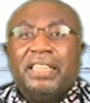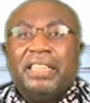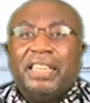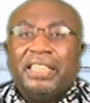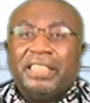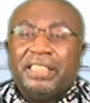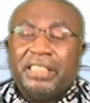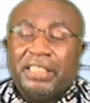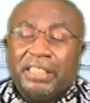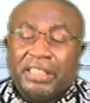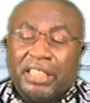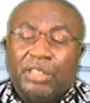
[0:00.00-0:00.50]

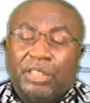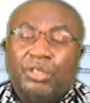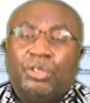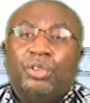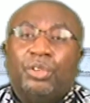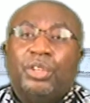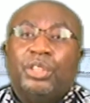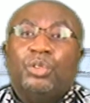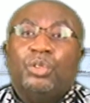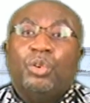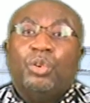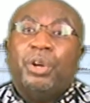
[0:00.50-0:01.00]
and his
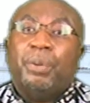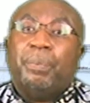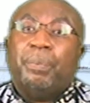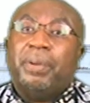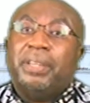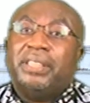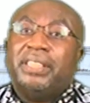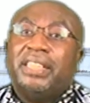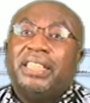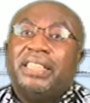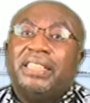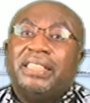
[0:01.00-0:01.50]
entourage, who
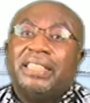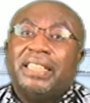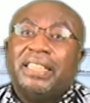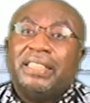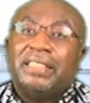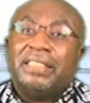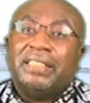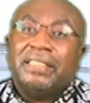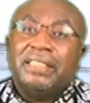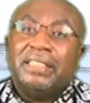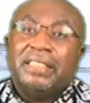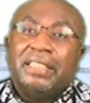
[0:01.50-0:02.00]

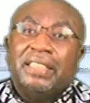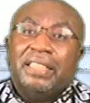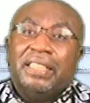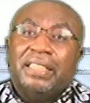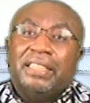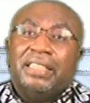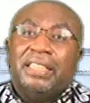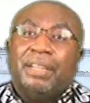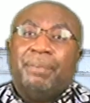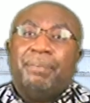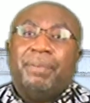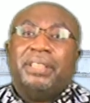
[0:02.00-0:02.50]
represented
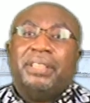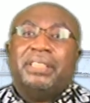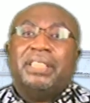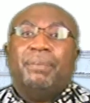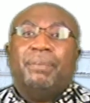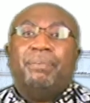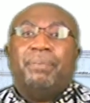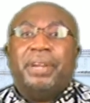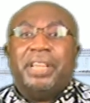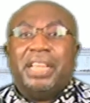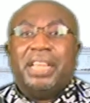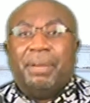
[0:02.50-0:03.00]
the
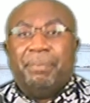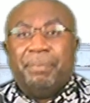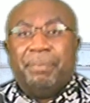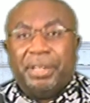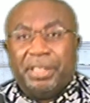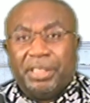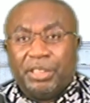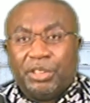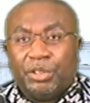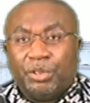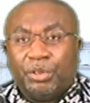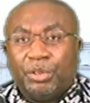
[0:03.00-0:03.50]
Bethel Prayer
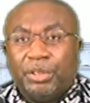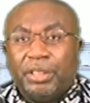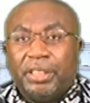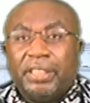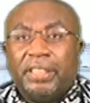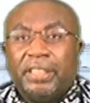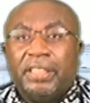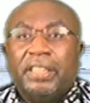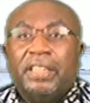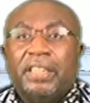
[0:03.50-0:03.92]
Ministry.